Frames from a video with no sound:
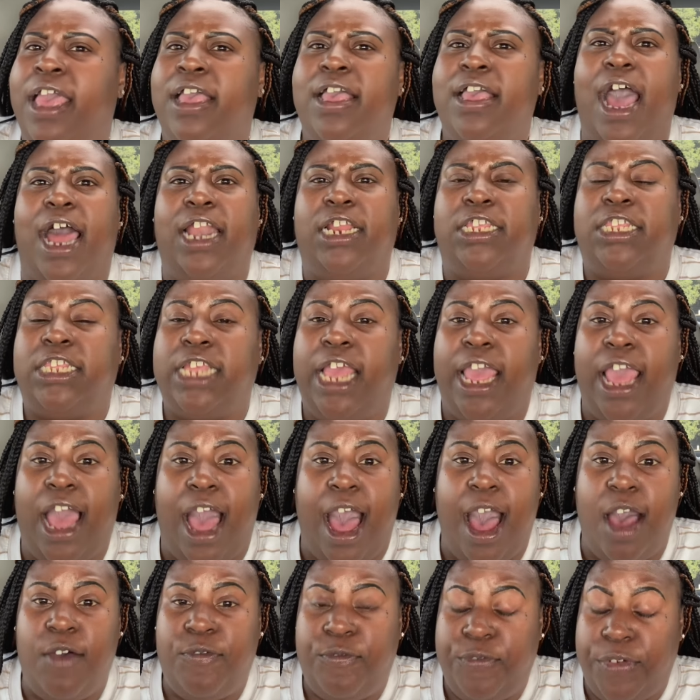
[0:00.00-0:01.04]
God is saying,
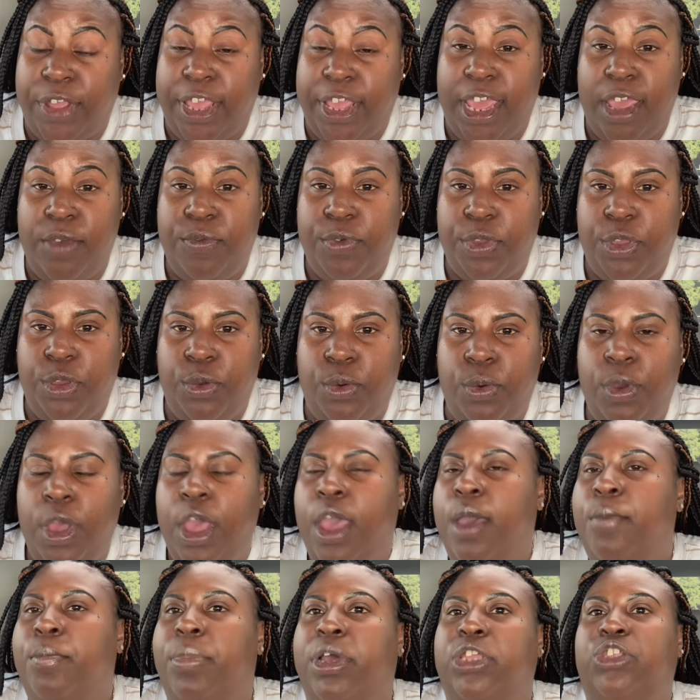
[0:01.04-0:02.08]
I've forgiven you,
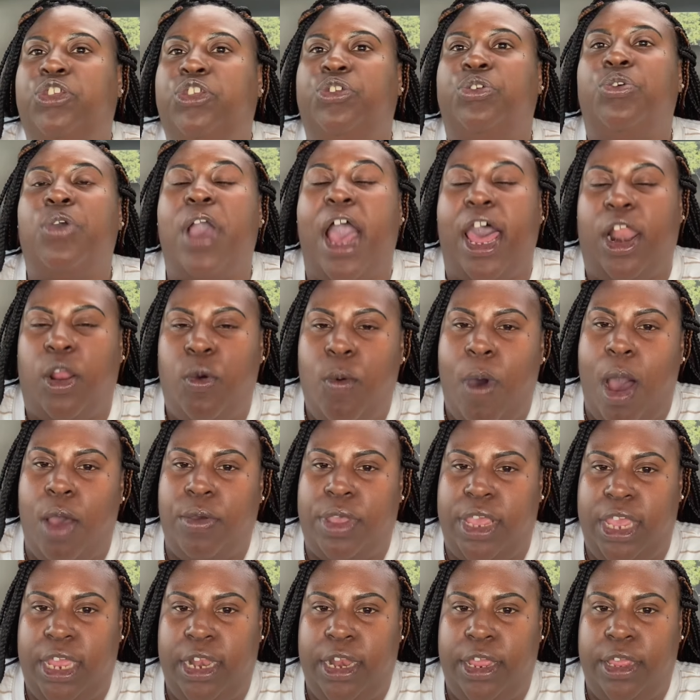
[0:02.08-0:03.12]
but you got to
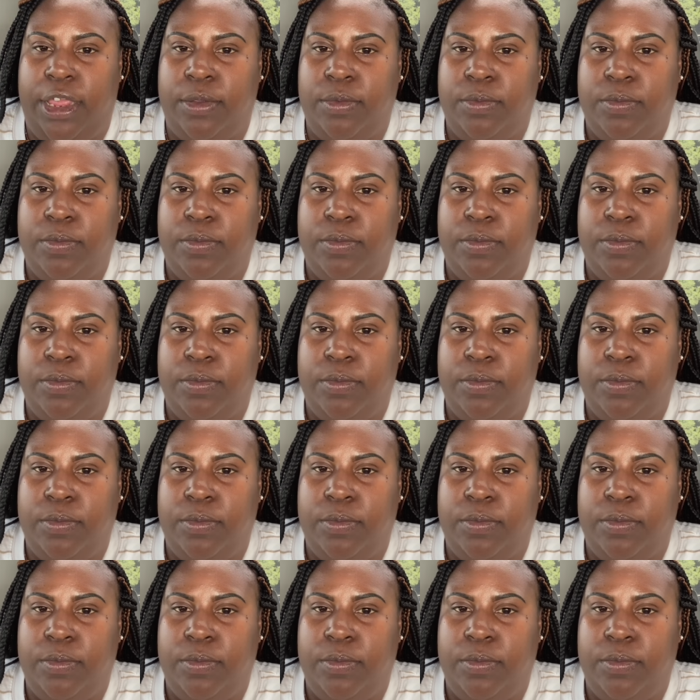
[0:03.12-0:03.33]
walk in it.